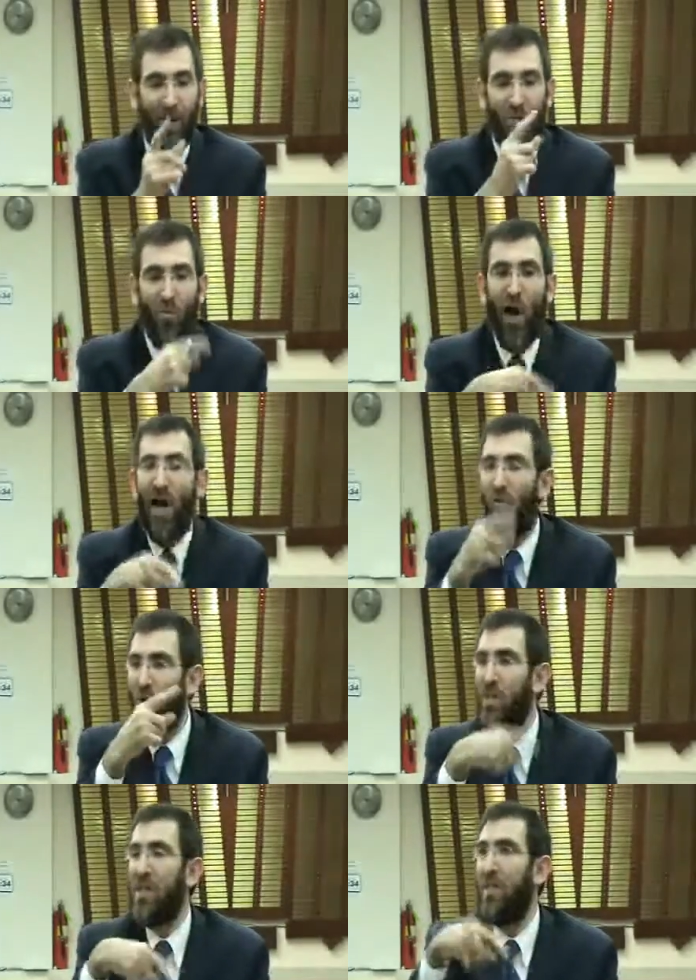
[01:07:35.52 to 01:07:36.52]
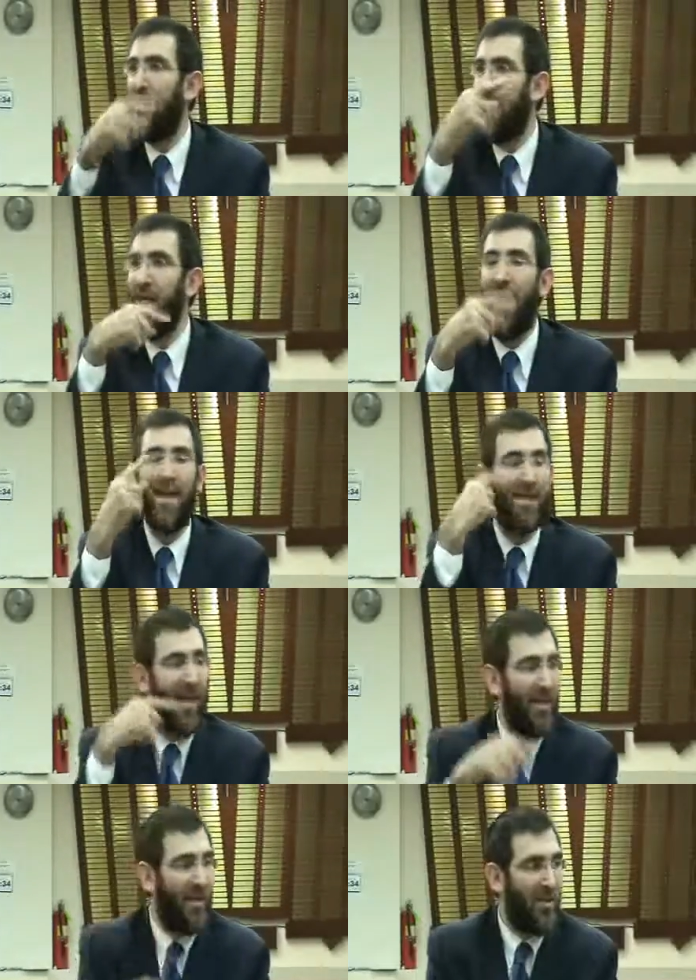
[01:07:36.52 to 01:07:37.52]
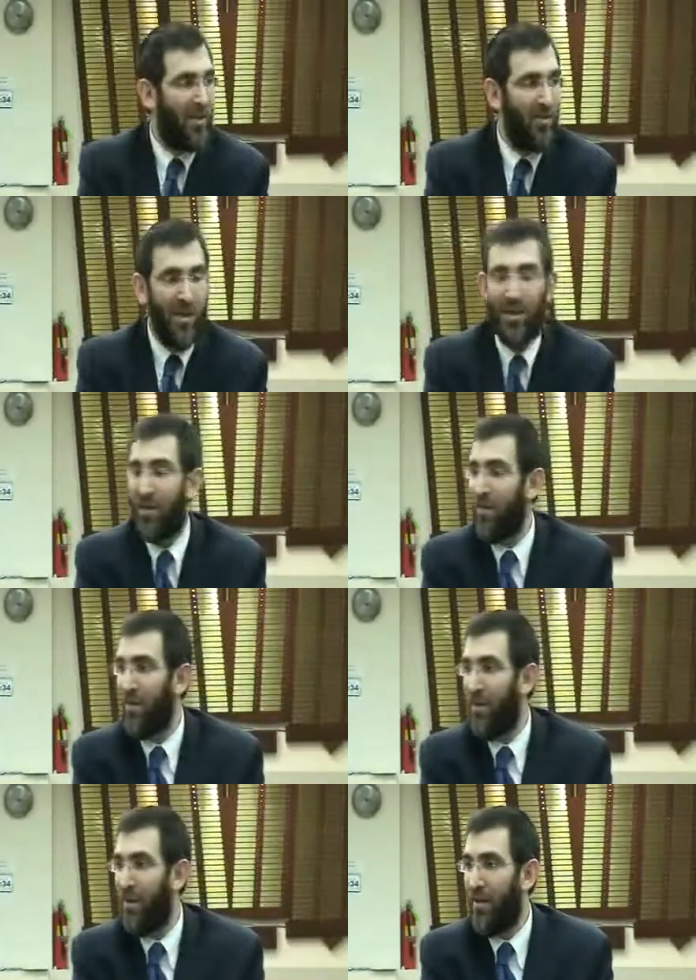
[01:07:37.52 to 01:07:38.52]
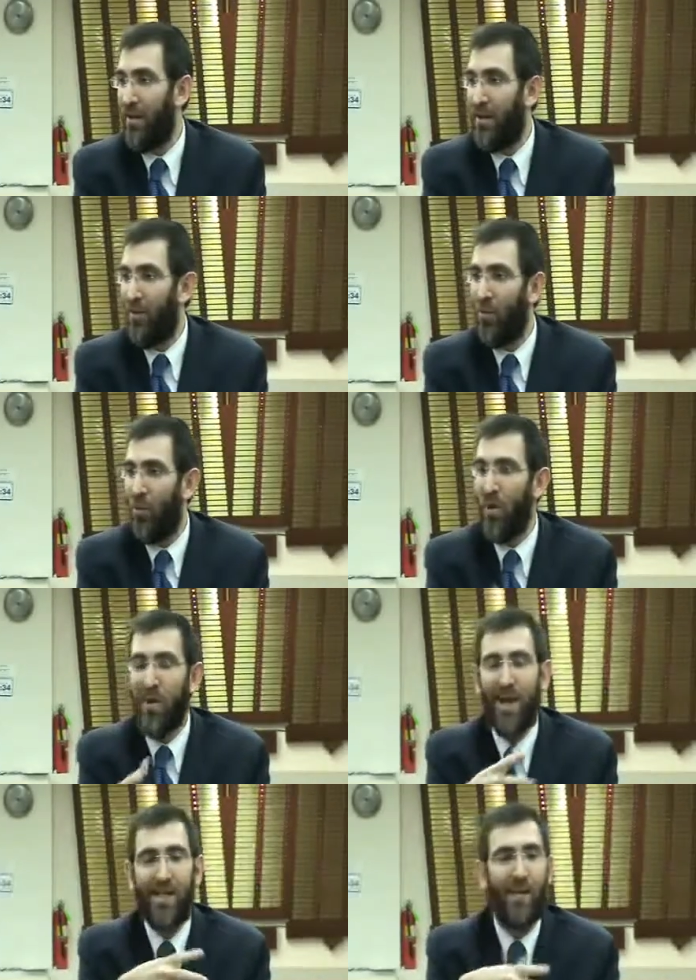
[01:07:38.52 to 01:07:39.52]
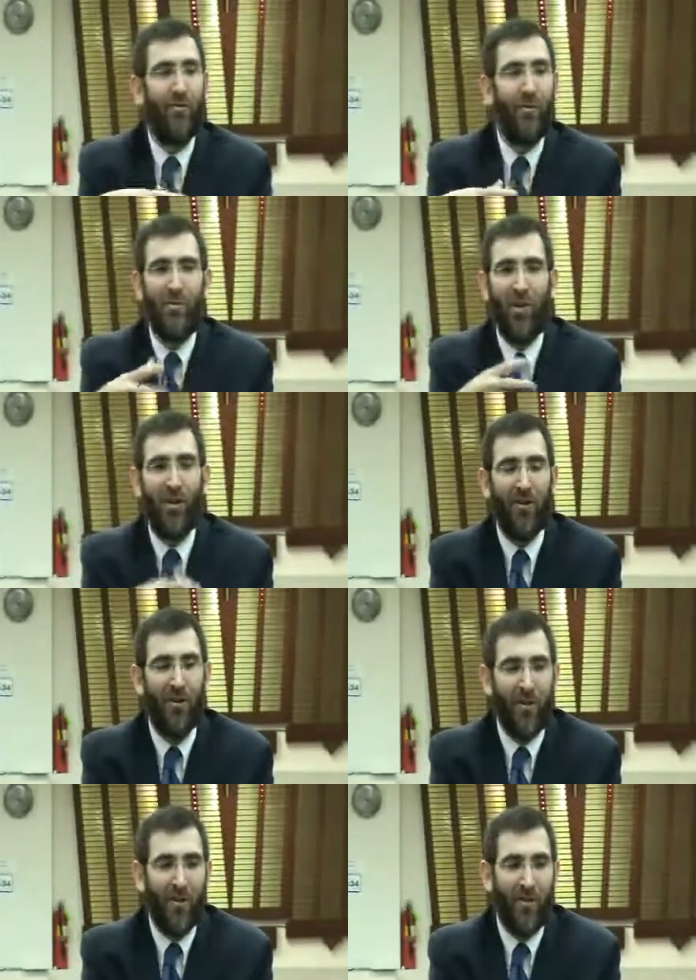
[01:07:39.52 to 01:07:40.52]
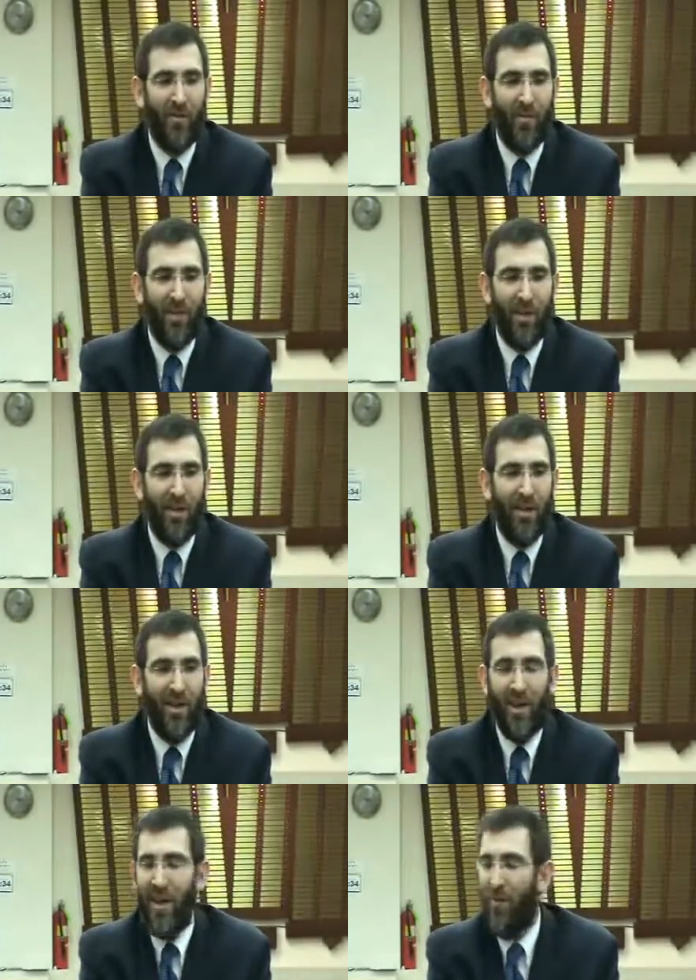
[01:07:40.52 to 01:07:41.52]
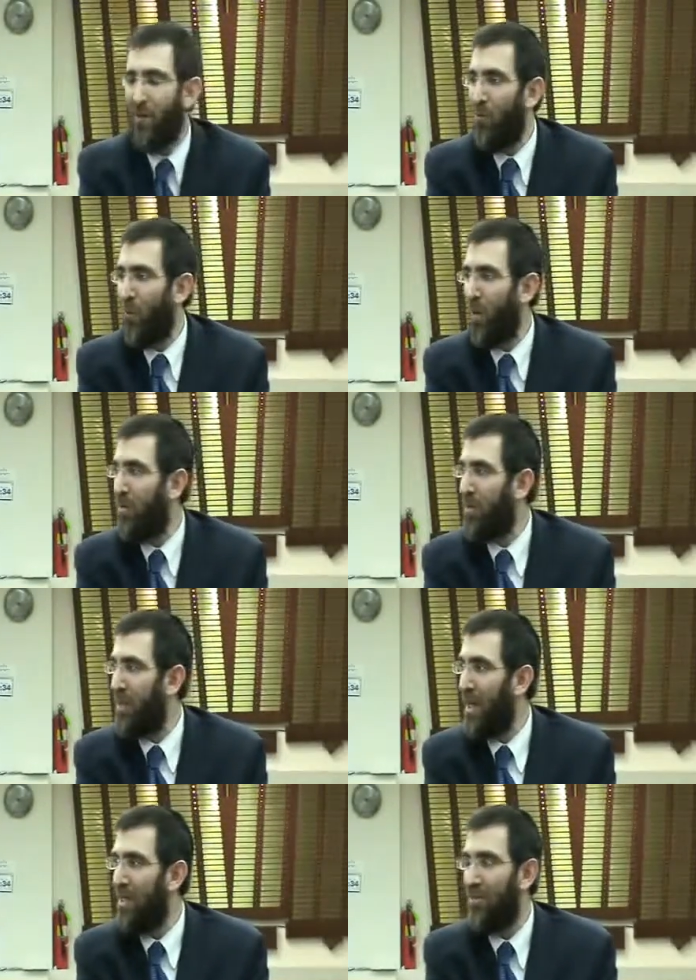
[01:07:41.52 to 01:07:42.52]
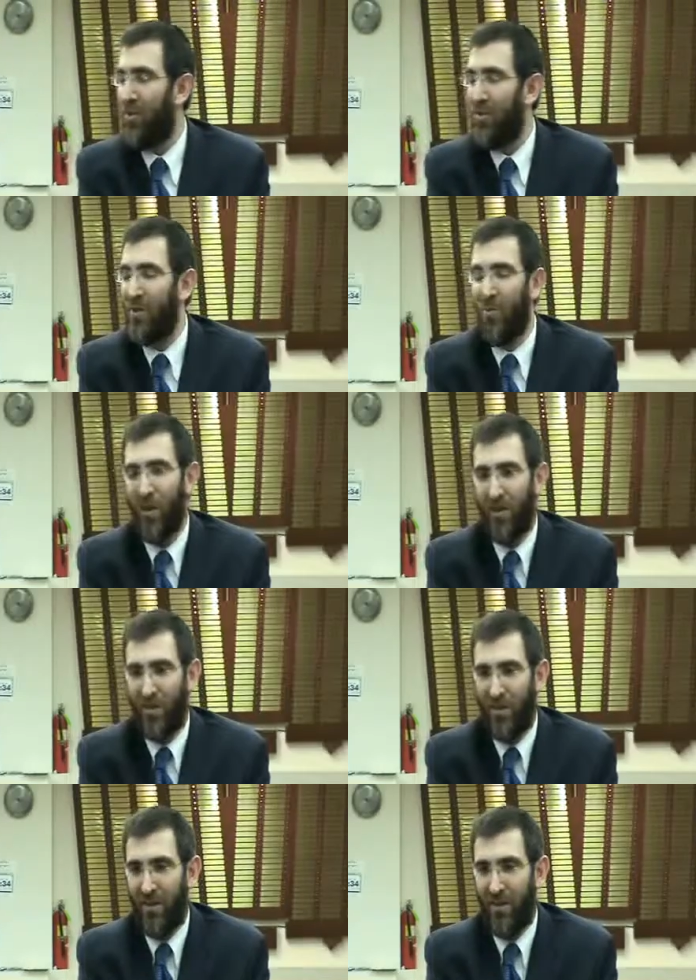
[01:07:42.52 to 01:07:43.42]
But while we're still in exile, so to speak, we're in exile from each other and we don't really understand each other so well.